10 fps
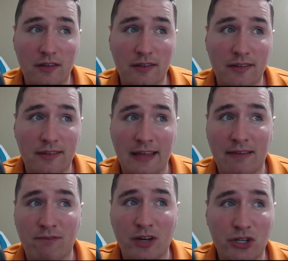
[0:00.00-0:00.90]
that
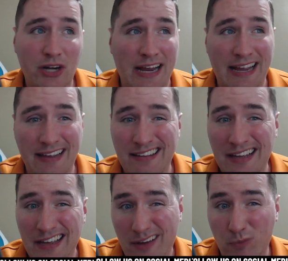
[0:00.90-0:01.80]
much.
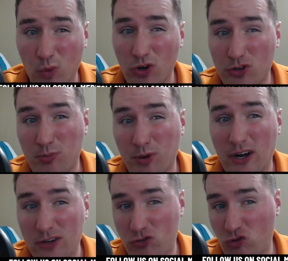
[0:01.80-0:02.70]
I'm more
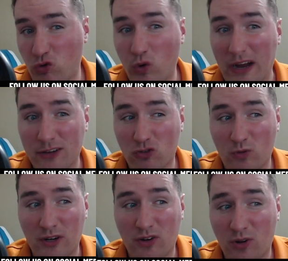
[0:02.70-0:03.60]
surprised Truex
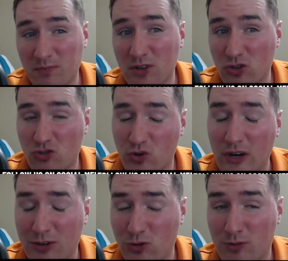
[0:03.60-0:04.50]
went home because
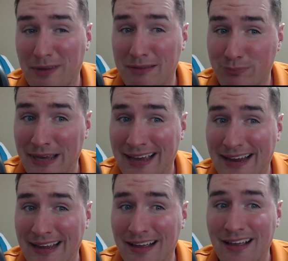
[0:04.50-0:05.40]
Truex was my
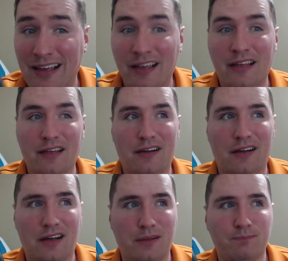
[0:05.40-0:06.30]
pick.
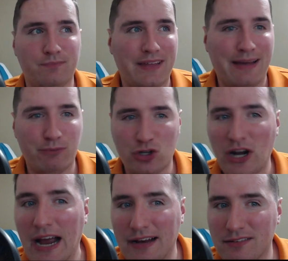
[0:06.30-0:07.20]
I'm
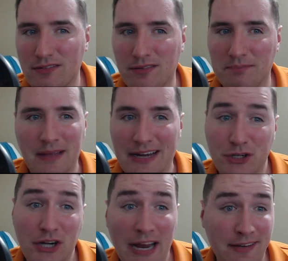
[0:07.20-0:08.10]
shocked. I'm not
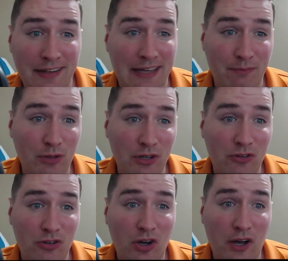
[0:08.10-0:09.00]
shocked
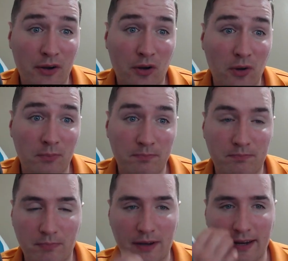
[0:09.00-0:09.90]
Hamlin's gone home,
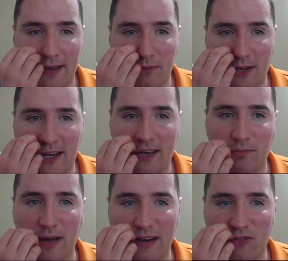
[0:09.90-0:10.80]
but Hamlin
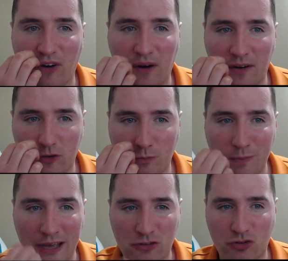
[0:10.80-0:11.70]
had by far his
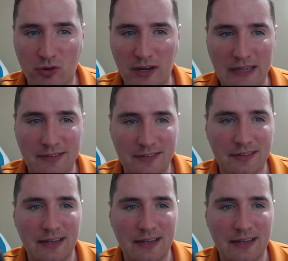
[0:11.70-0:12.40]
best race